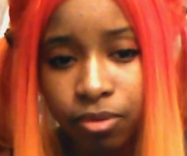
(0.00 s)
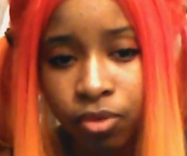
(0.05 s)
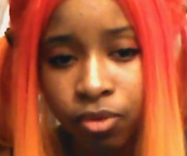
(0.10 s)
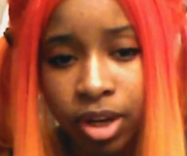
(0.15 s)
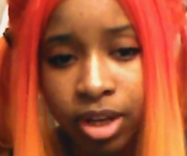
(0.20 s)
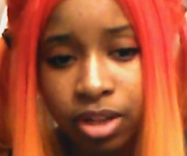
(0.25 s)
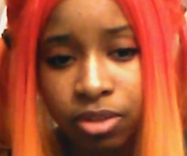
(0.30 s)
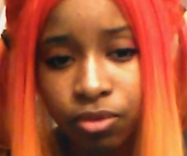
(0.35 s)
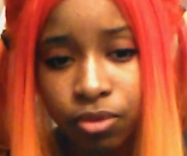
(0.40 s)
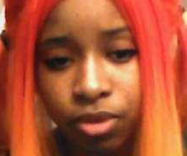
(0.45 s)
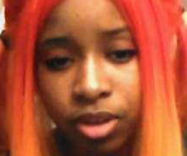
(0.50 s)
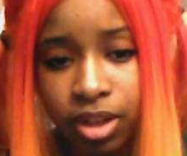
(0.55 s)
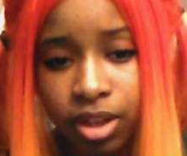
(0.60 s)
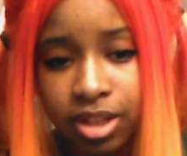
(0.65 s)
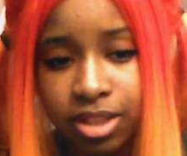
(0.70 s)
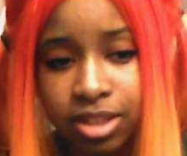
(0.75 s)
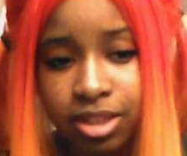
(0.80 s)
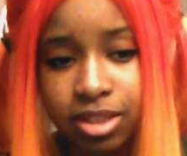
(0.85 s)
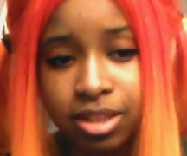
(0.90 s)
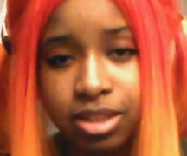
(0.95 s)
Rain
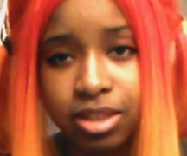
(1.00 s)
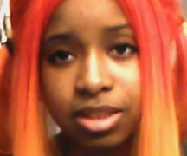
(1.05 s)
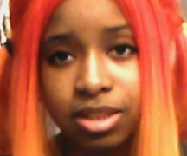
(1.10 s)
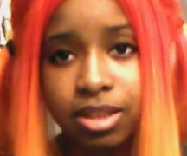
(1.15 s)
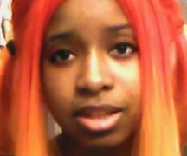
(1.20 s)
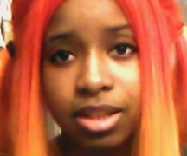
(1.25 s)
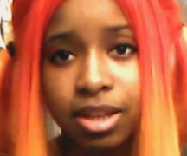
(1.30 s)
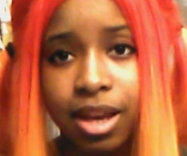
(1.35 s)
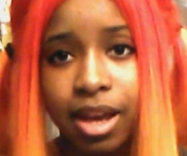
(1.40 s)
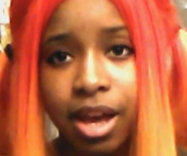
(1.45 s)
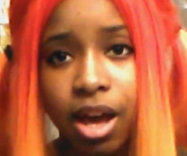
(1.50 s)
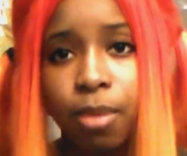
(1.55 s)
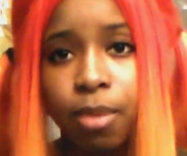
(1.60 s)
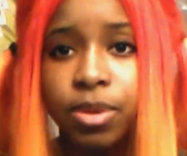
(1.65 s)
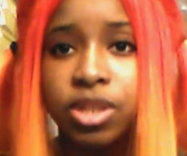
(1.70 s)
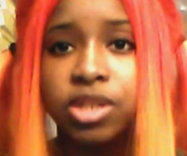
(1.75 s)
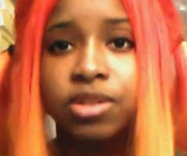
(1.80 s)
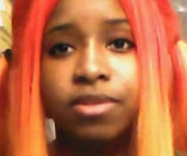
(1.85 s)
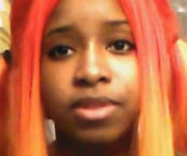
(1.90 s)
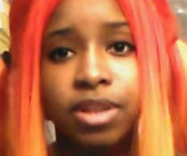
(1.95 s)
realizes how
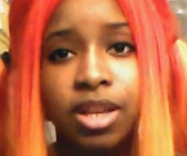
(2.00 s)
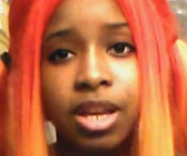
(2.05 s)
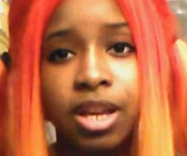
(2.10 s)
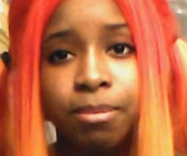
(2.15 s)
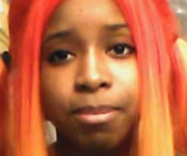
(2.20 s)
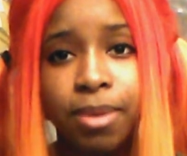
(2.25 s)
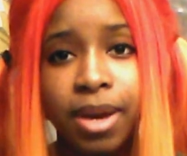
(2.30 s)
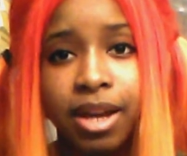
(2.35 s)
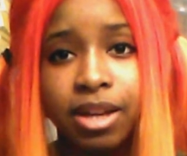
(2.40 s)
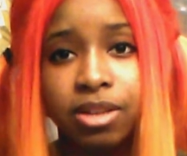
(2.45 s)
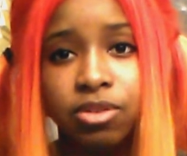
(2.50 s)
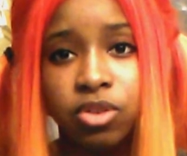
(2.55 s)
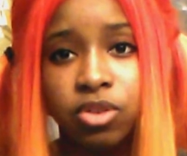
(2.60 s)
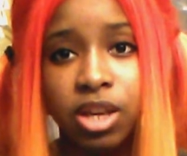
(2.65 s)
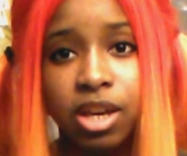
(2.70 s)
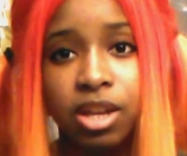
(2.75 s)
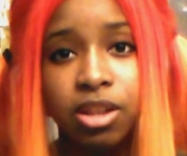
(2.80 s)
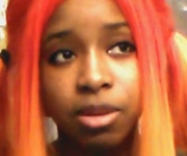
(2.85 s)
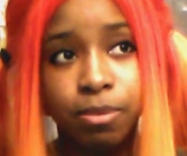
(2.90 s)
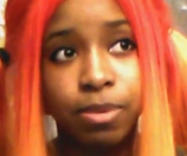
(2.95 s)
much of an impact
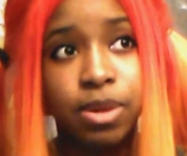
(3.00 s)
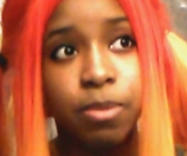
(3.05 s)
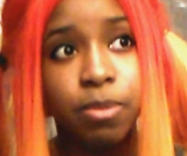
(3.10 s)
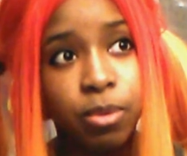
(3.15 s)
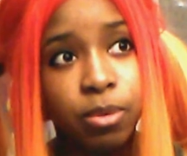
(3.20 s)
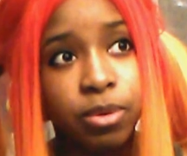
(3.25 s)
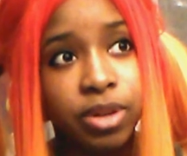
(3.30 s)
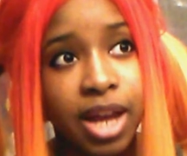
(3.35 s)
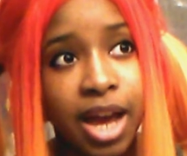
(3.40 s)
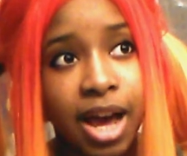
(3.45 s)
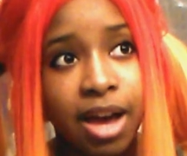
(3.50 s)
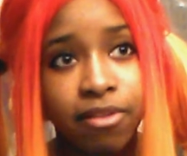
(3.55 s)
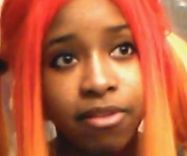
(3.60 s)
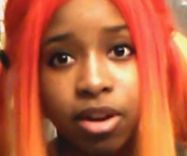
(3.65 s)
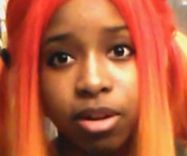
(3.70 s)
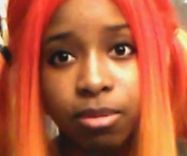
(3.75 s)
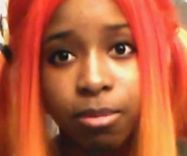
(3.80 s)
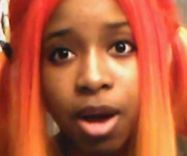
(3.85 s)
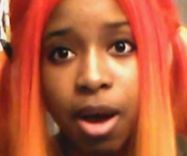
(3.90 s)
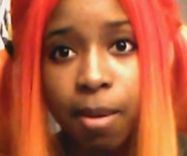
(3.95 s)
killing people would have
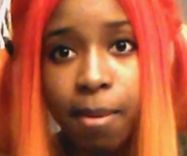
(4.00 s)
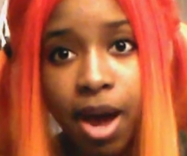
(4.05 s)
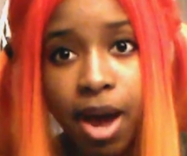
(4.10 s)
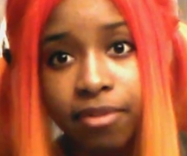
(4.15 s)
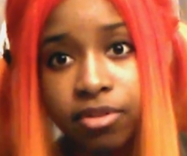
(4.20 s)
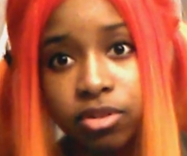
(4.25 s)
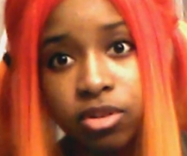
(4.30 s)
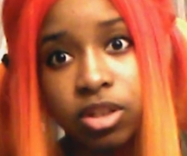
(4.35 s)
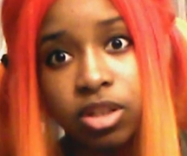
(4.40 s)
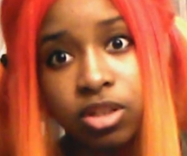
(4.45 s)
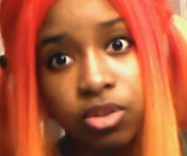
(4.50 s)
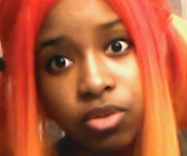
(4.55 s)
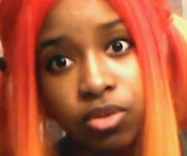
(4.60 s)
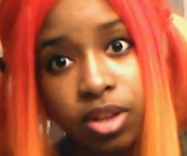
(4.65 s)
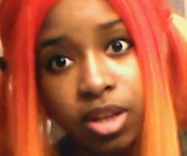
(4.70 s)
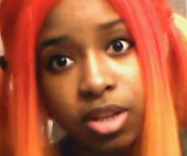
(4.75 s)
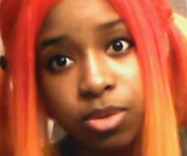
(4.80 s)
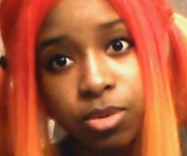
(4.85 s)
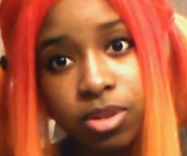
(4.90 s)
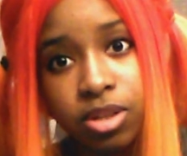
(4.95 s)
on Mob after he's
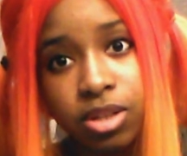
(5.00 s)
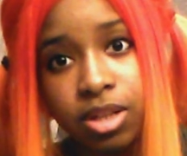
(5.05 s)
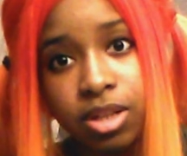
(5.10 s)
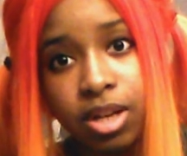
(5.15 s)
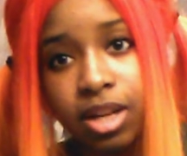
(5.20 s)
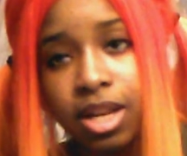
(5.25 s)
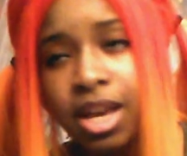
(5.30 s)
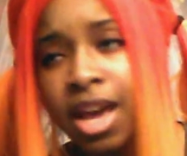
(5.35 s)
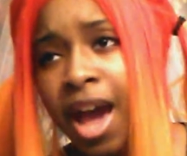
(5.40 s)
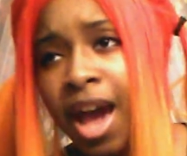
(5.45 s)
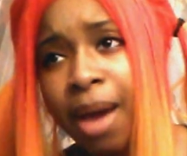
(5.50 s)
realized what he'd done.